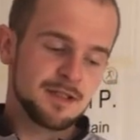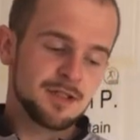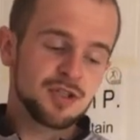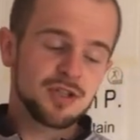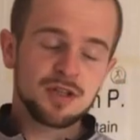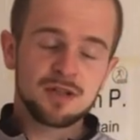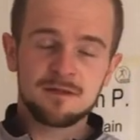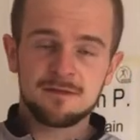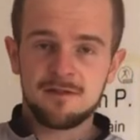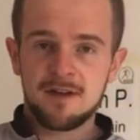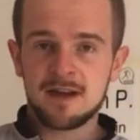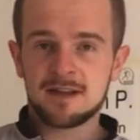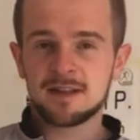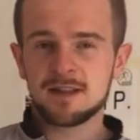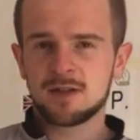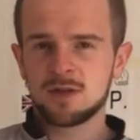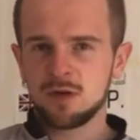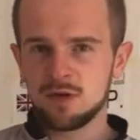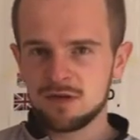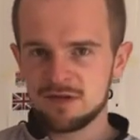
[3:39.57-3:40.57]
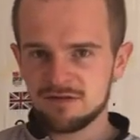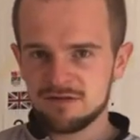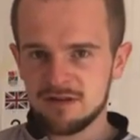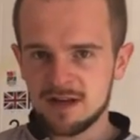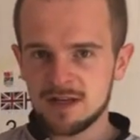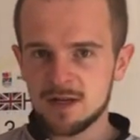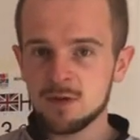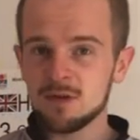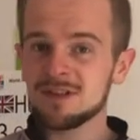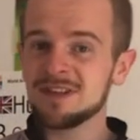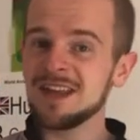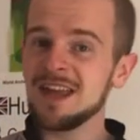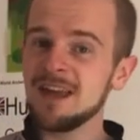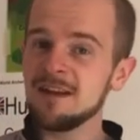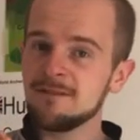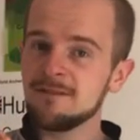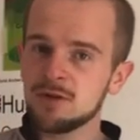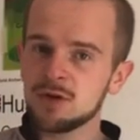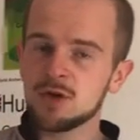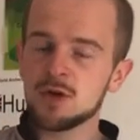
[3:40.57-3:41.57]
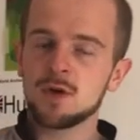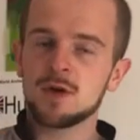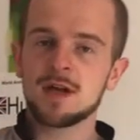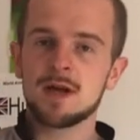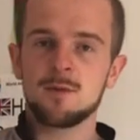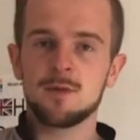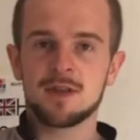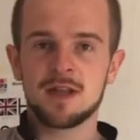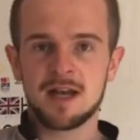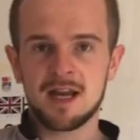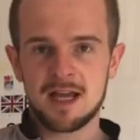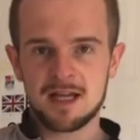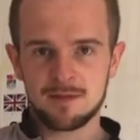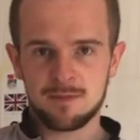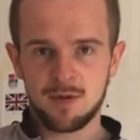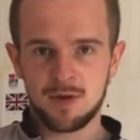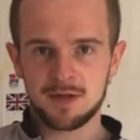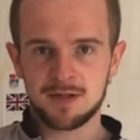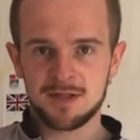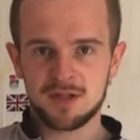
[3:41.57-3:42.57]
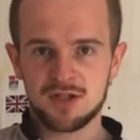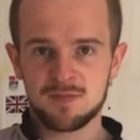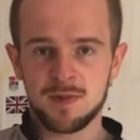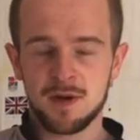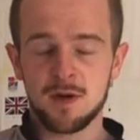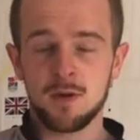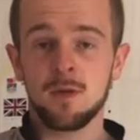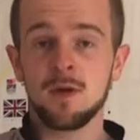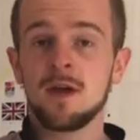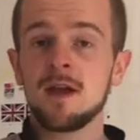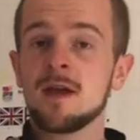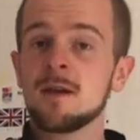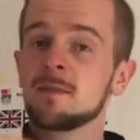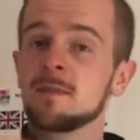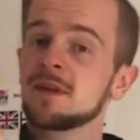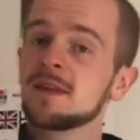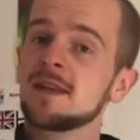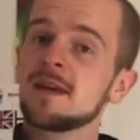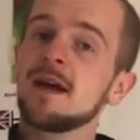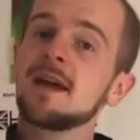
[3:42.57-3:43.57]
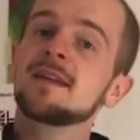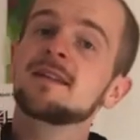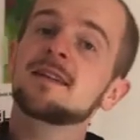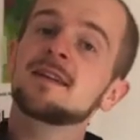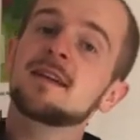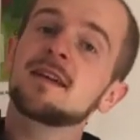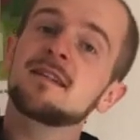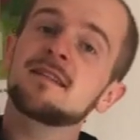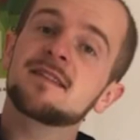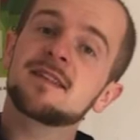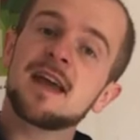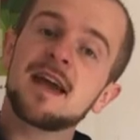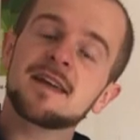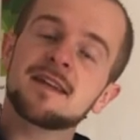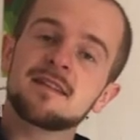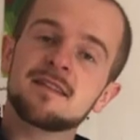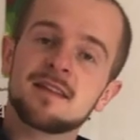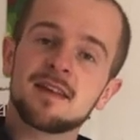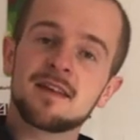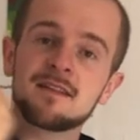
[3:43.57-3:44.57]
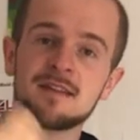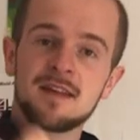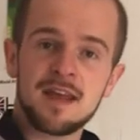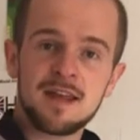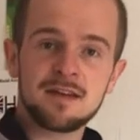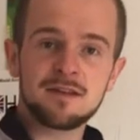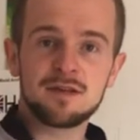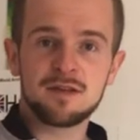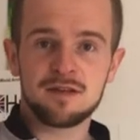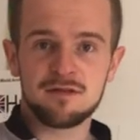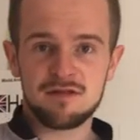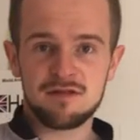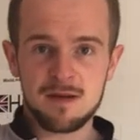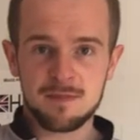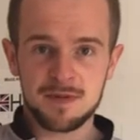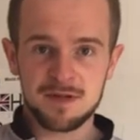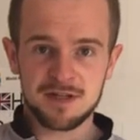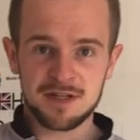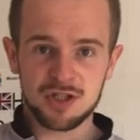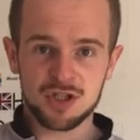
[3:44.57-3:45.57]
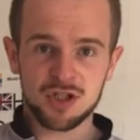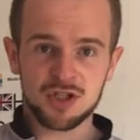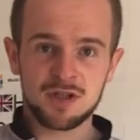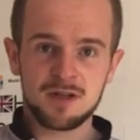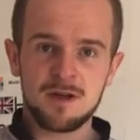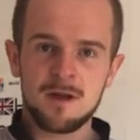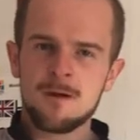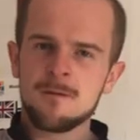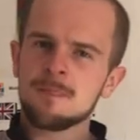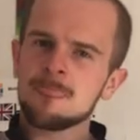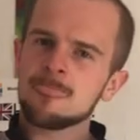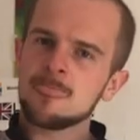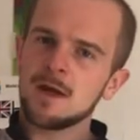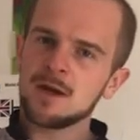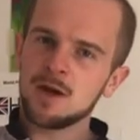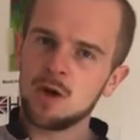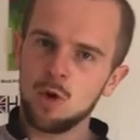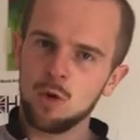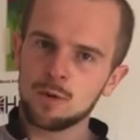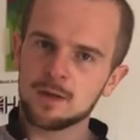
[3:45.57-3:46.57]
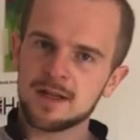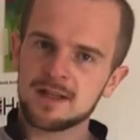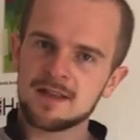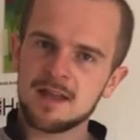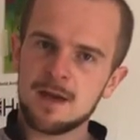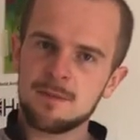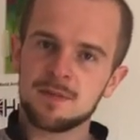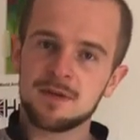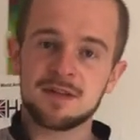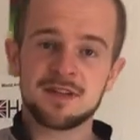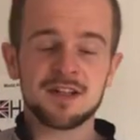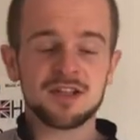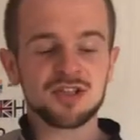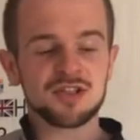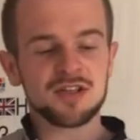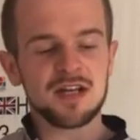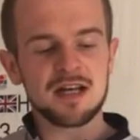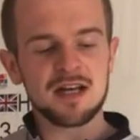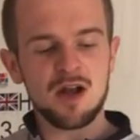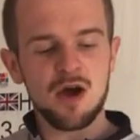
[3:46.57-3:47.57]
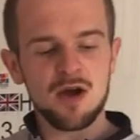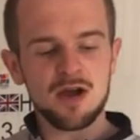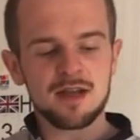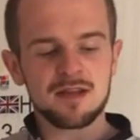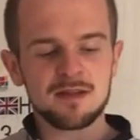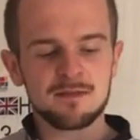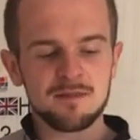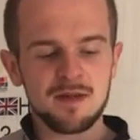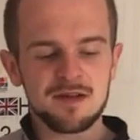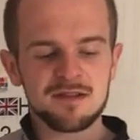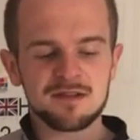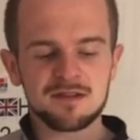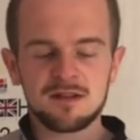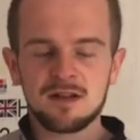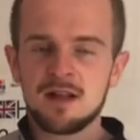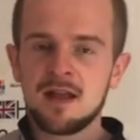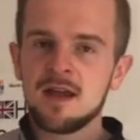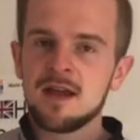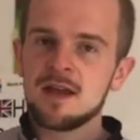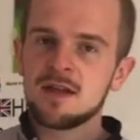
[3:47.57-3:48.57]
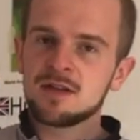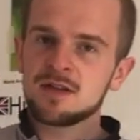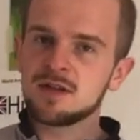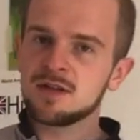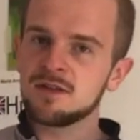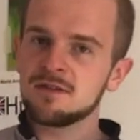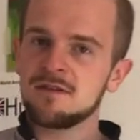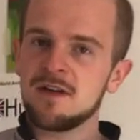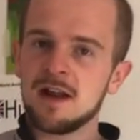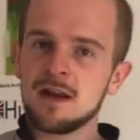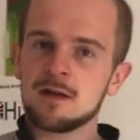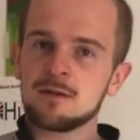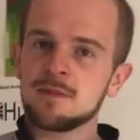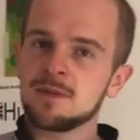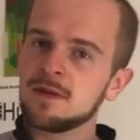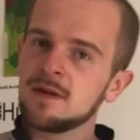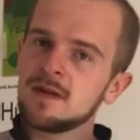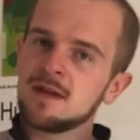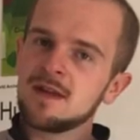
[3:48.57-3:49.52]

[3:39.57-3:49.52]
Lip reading: Shouldn't find it too strenuous if you're doing it with a light poundage bow, but the idea is getting things into the right position and holding that position, allowing the muscle to develop